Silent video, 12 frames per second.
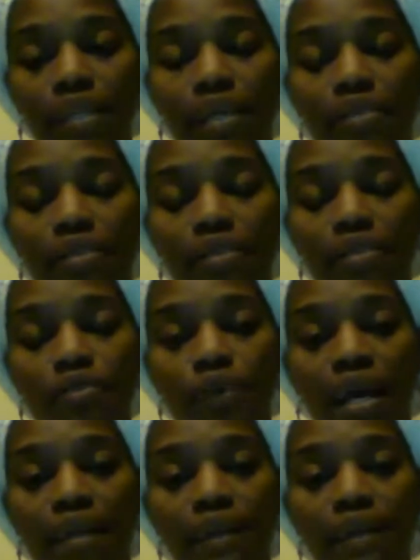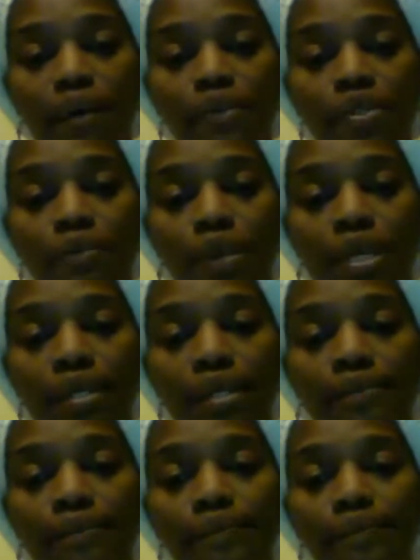and that's what I've come to
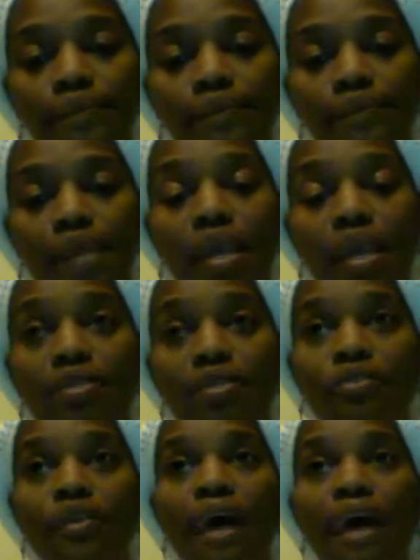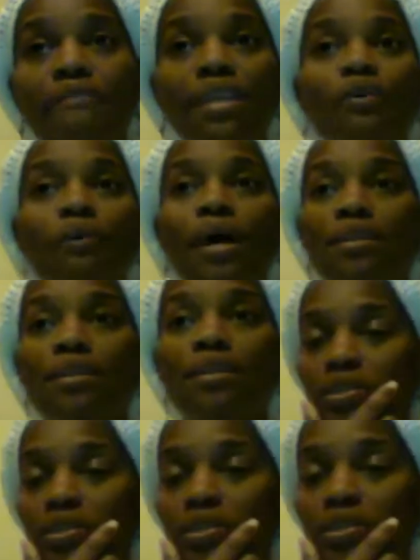bring. So if you have any
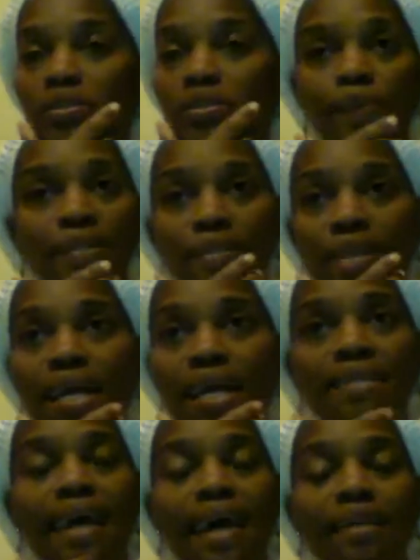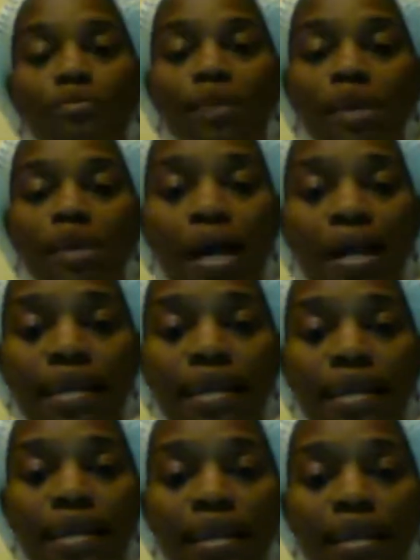questions, please contact me in my
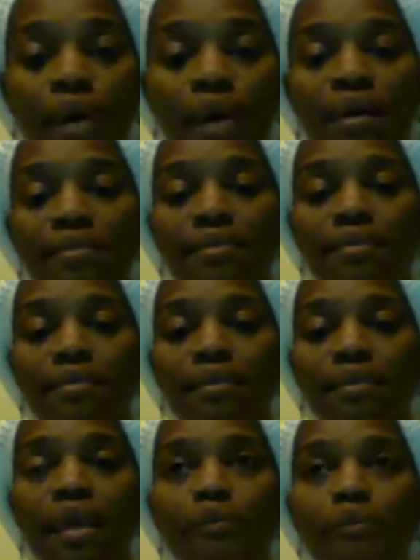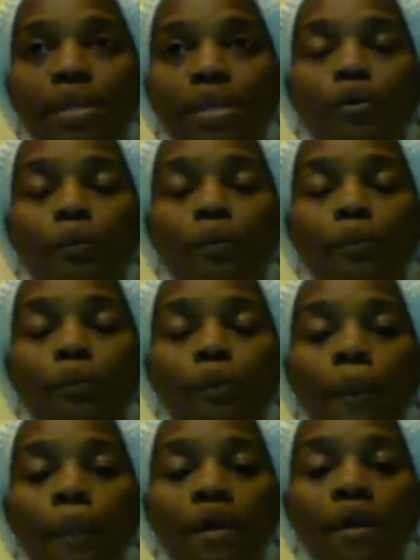inbox. Let me know.
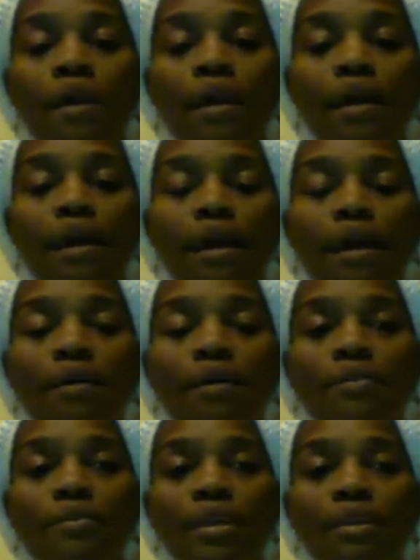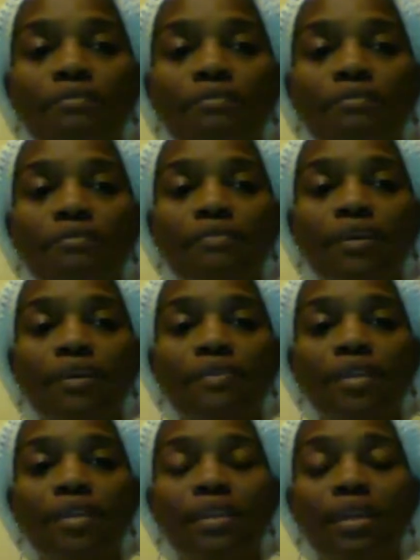And also, if there
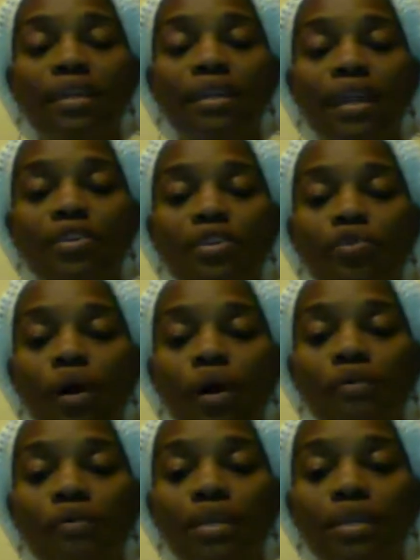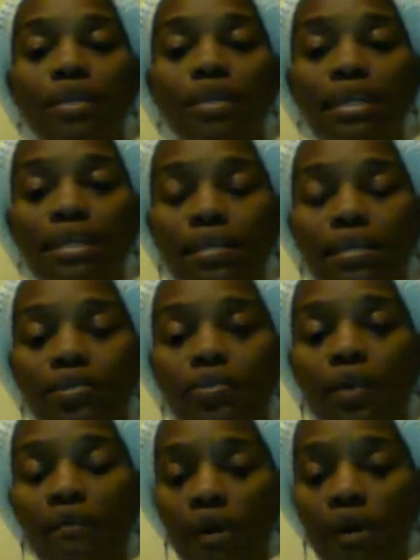is anything that you all need,
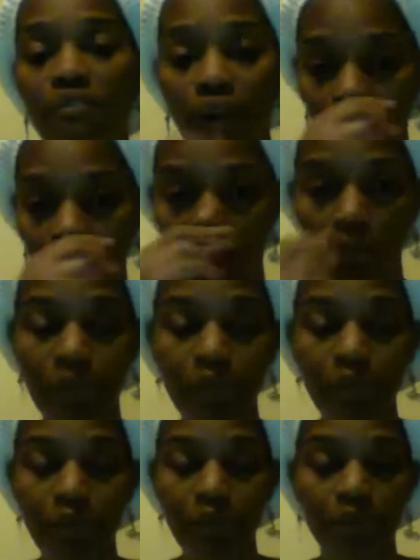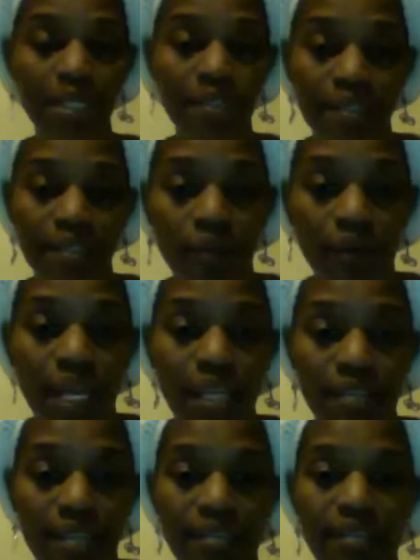you have my phone number. Please don't
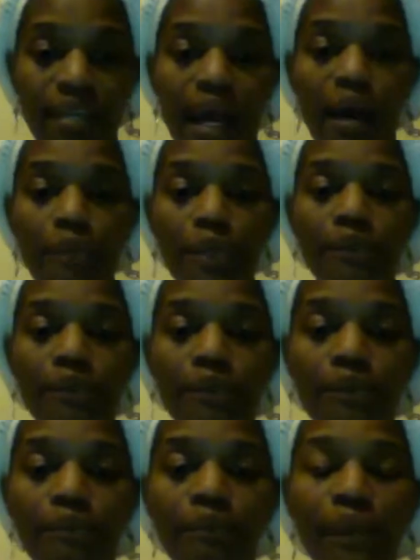hesitate to call me.